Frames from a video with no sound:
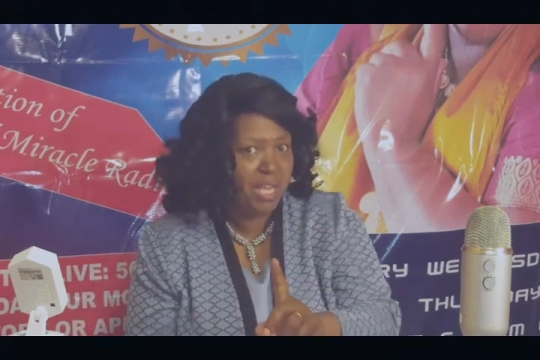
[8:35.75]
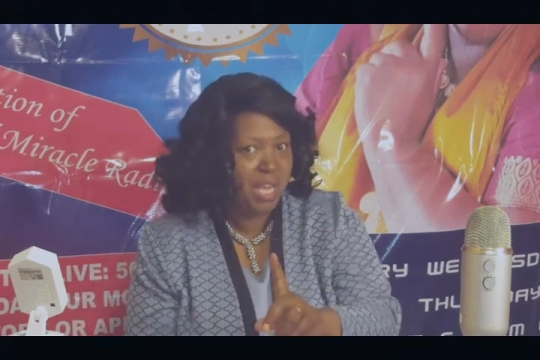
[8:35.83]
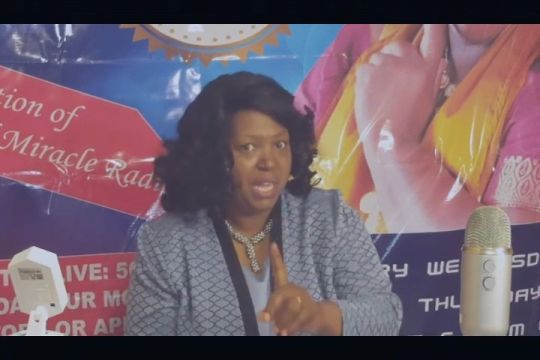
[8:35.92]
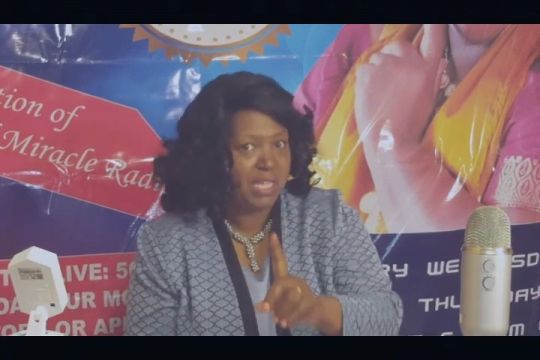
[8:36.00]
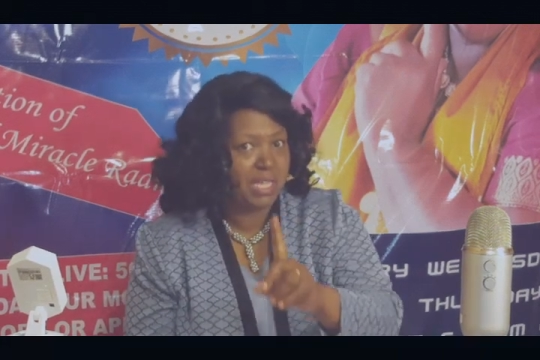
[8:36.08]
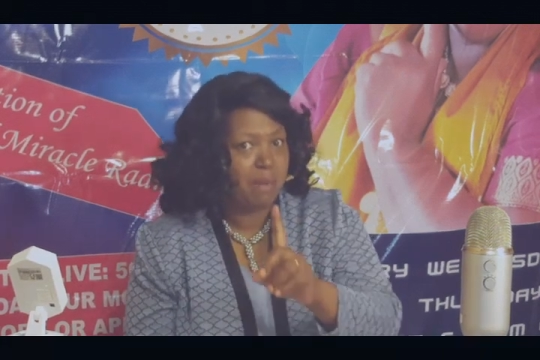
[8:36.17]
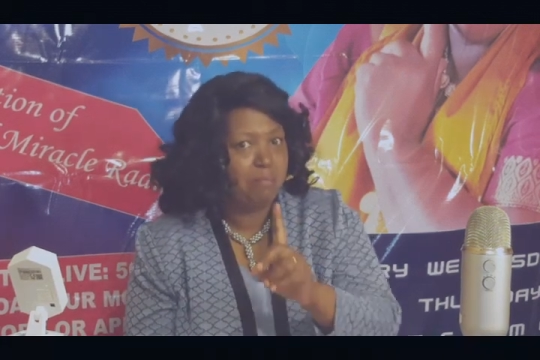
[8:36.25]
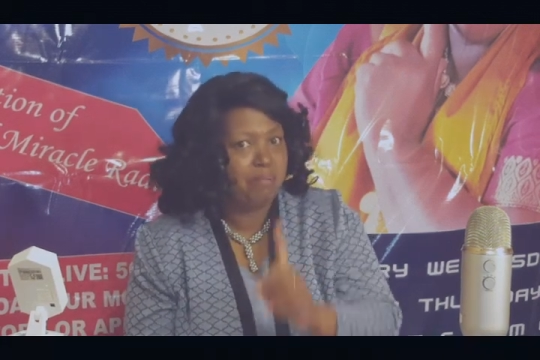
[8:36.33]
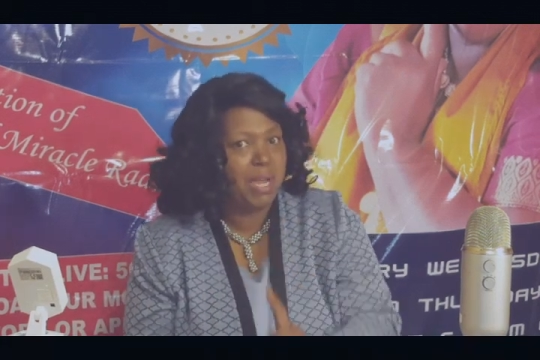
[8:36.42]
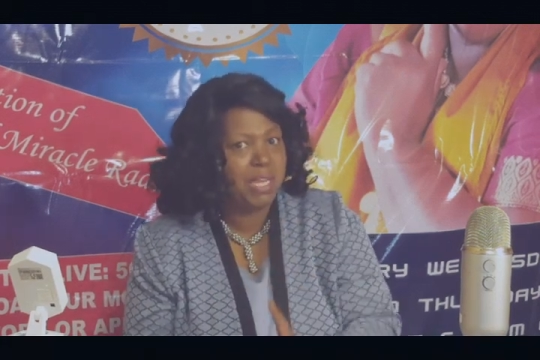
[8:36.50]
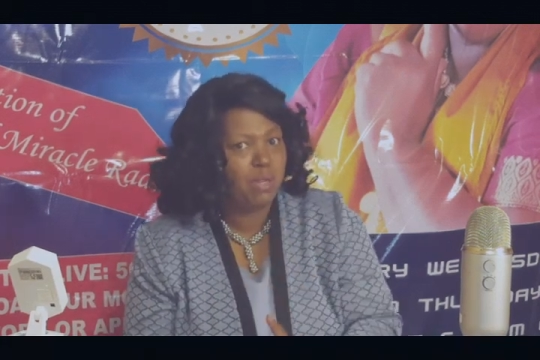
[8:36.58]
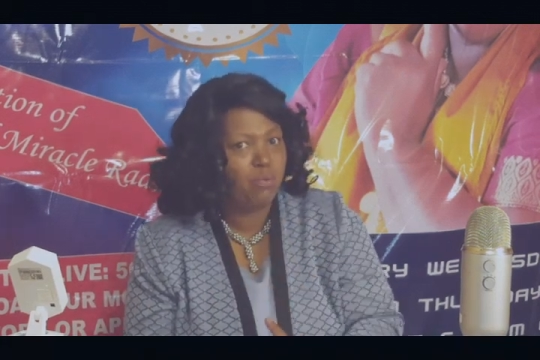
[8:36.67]
At some
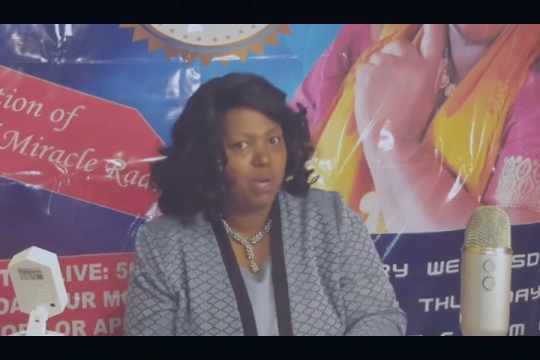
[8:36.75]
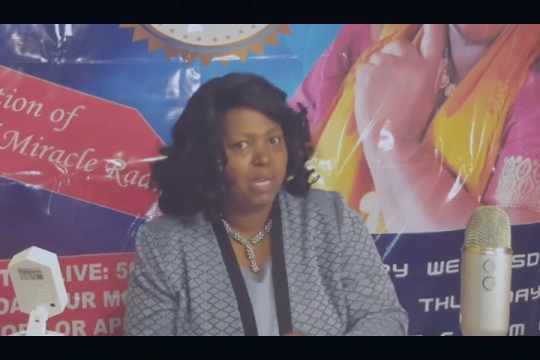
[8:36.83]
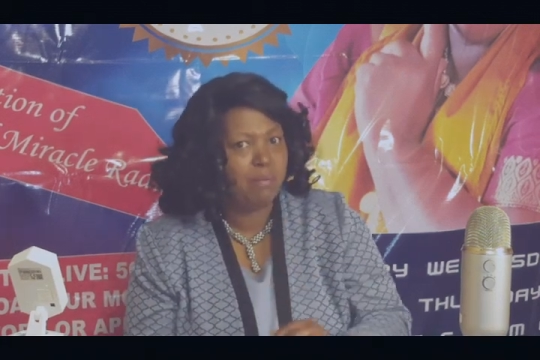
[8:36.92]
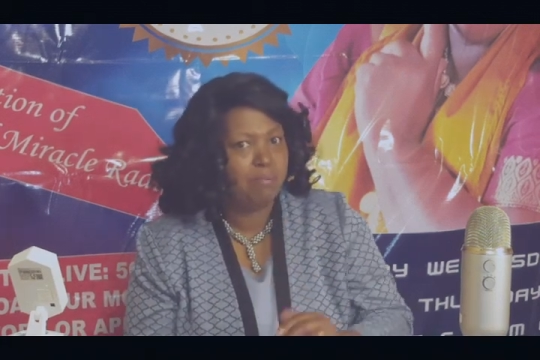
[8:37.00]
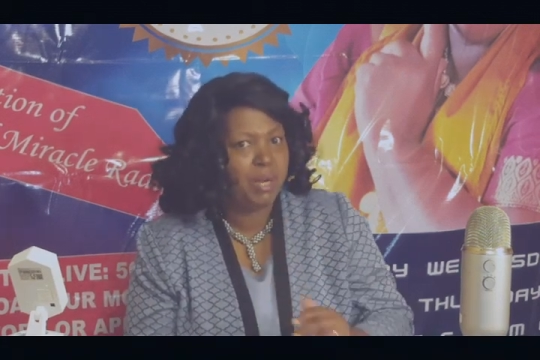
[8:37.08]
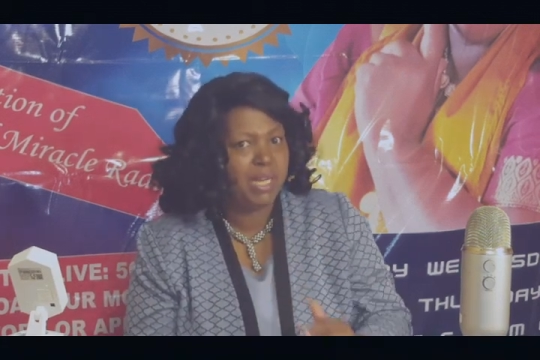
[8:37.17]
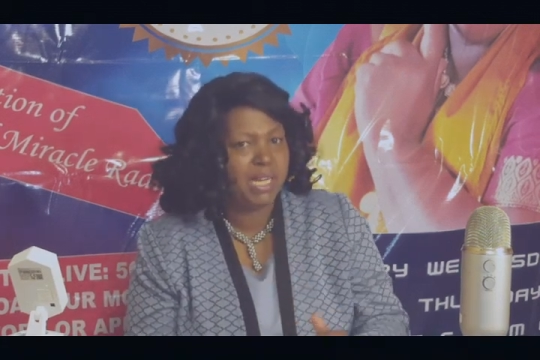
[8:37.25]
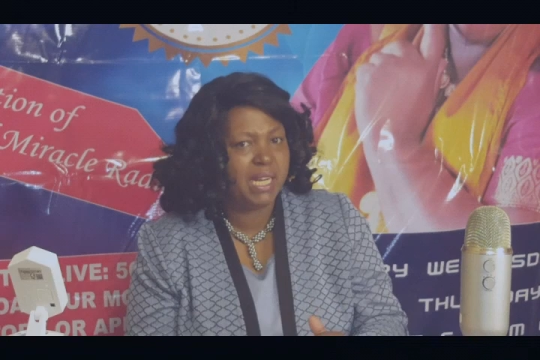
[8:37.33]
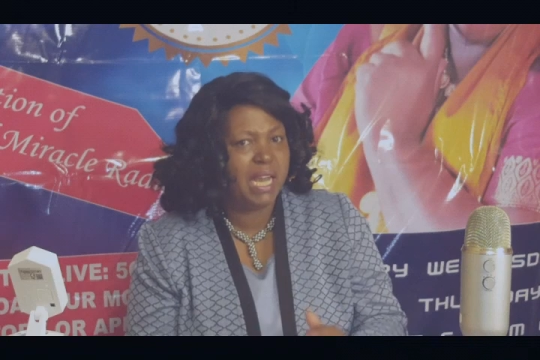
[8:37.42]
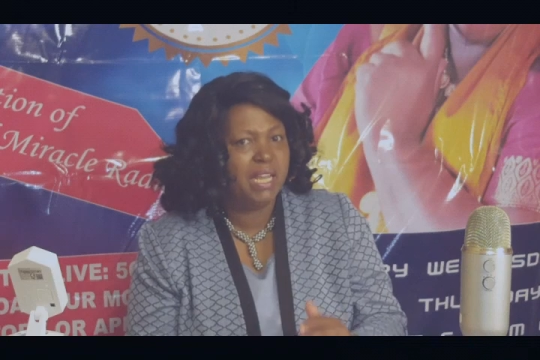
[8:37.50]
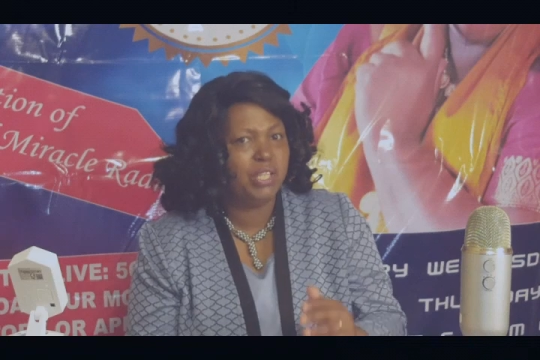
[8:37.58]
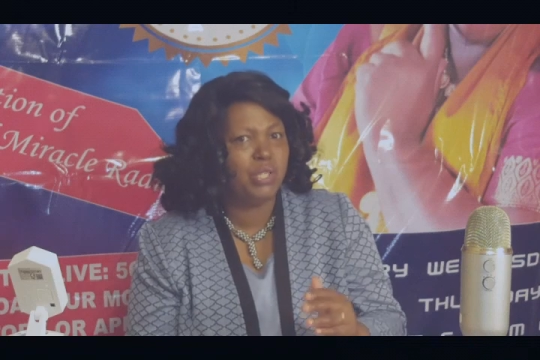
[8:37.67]
point when
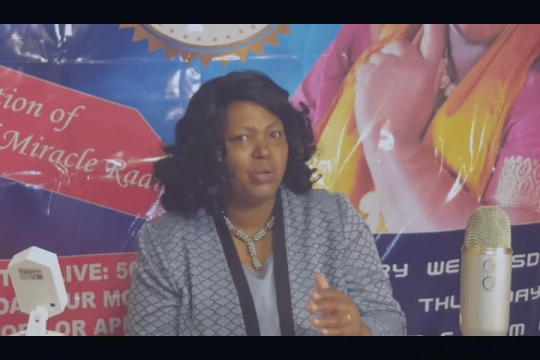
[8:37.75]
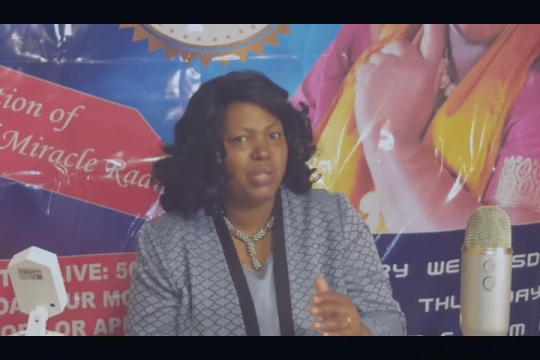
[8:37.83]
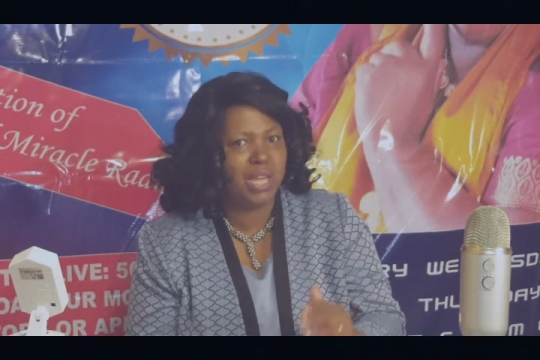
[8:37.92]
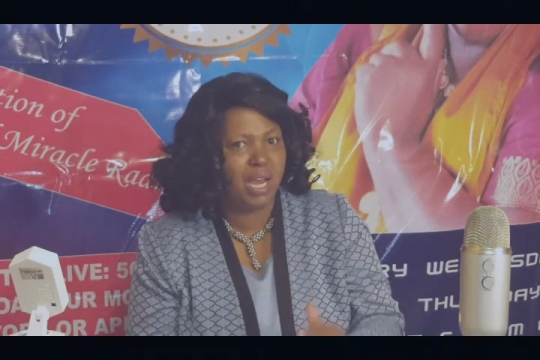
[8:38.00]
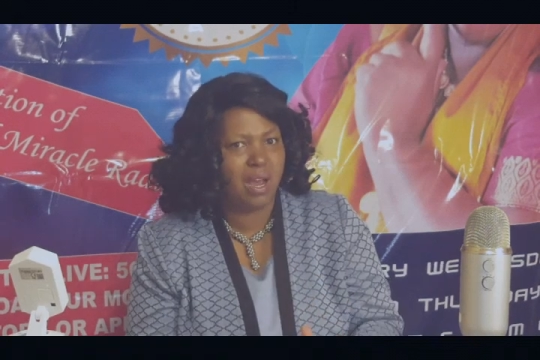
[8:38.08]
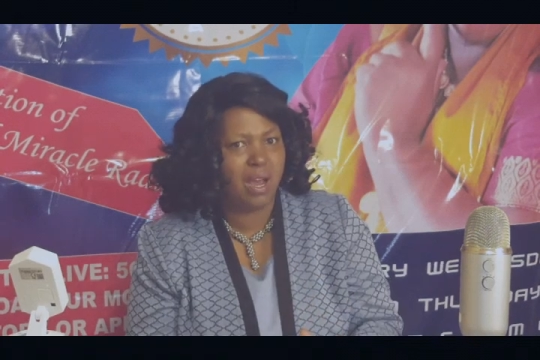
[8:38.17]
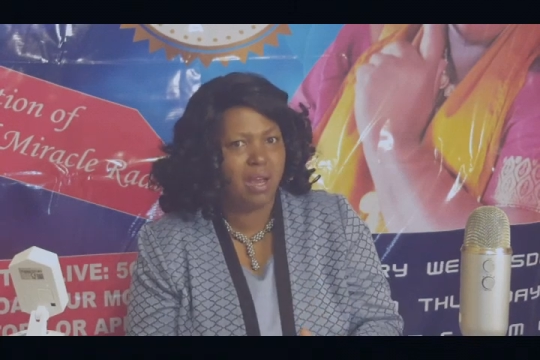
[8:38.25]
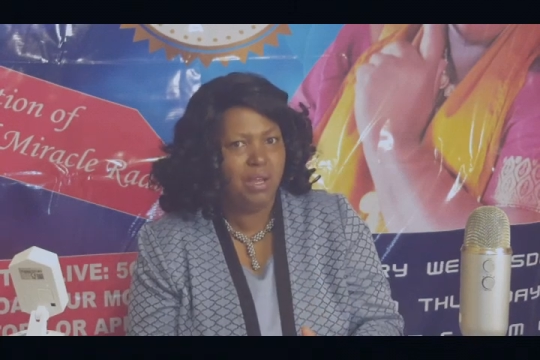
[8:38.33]
Mordecai told her